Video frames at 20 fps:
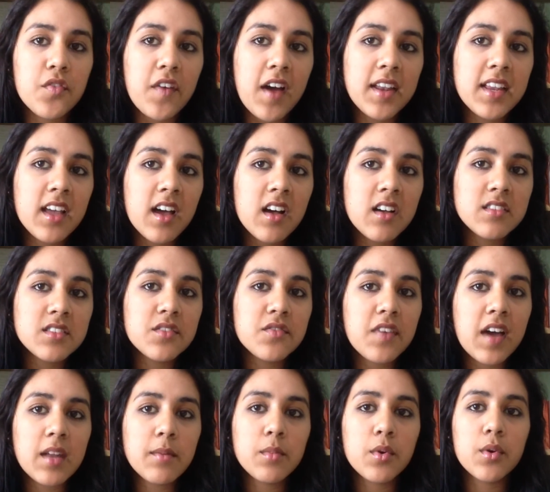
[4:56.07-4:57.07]
fangirls and
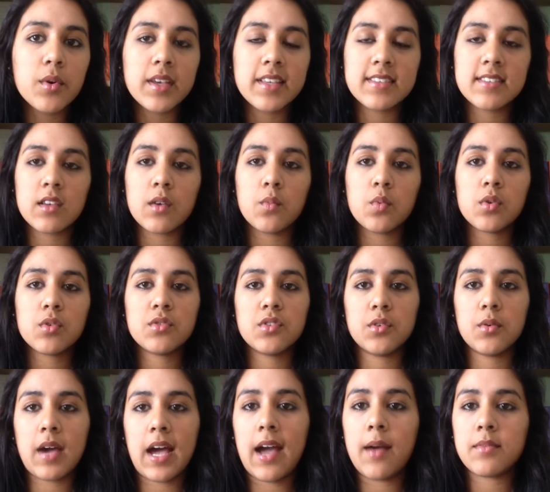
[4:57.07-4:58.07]
fanboys will
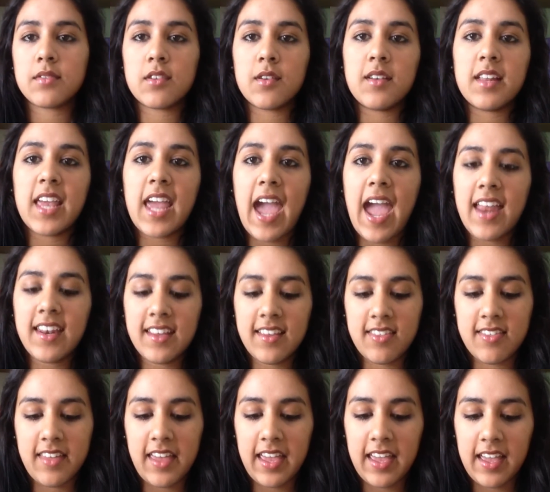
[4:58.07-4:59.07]
do absolutely
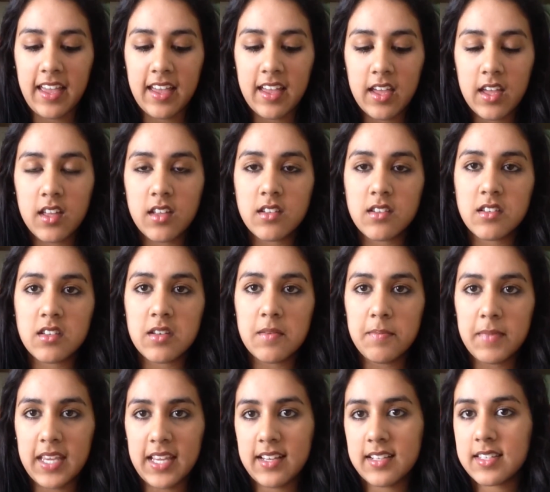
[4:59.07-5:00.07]
anything to
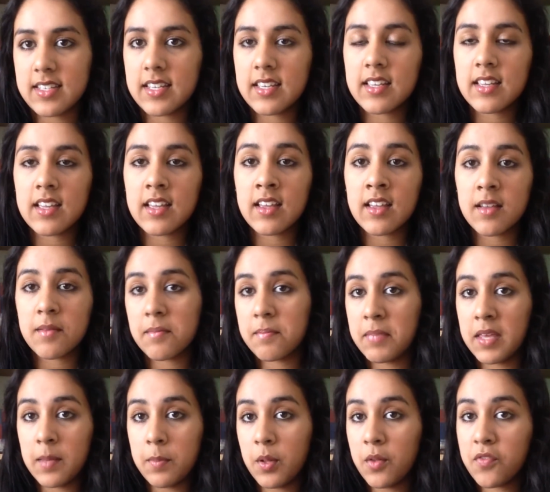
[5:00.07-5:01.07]
meet
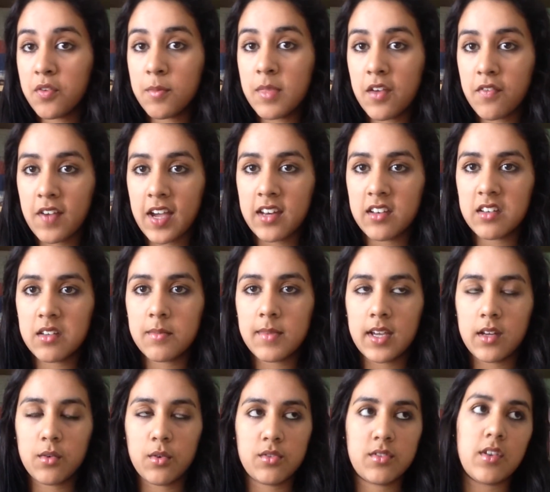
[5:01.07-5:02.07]
people from their fandom
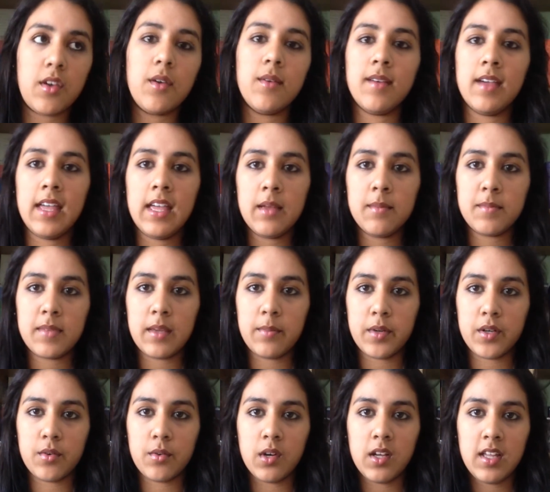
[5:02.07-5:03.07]
and also
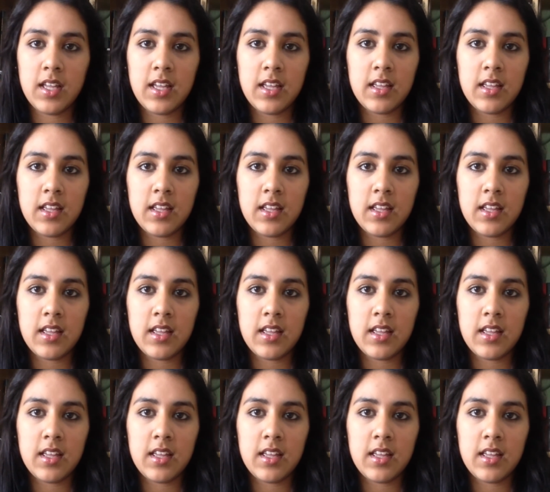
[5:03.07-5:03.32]
people